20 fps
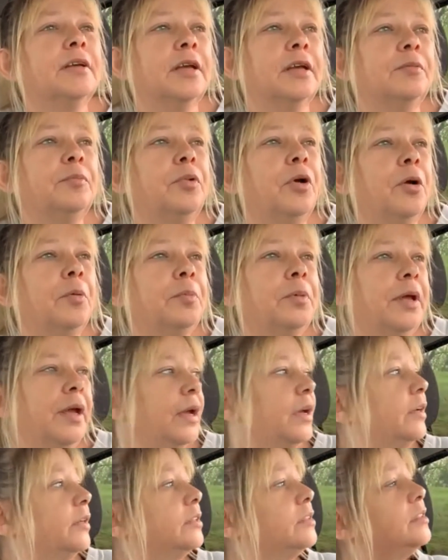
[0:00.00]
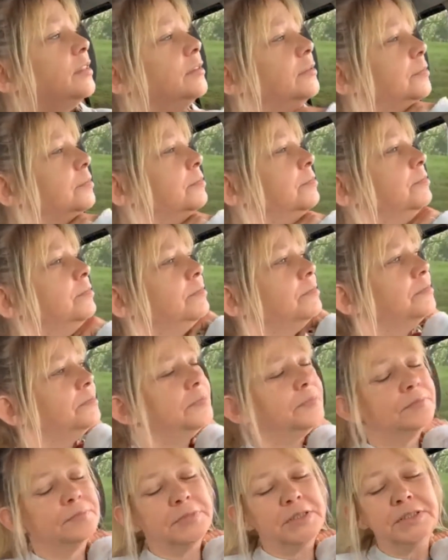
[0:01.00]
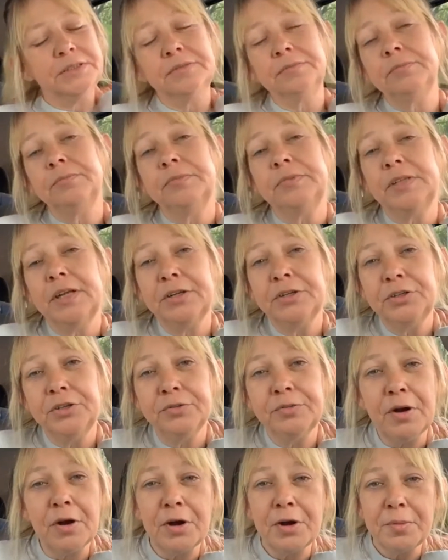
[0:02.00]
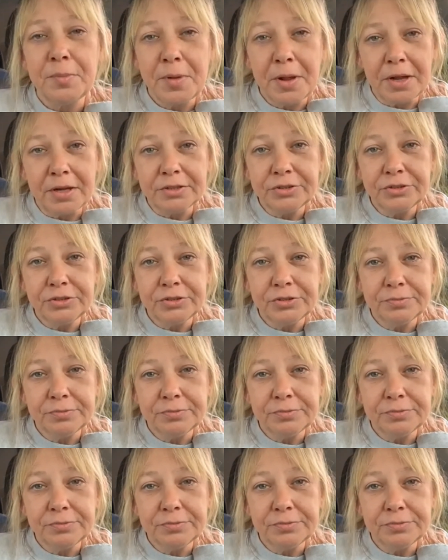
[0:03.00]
It probably has. But thank you very much.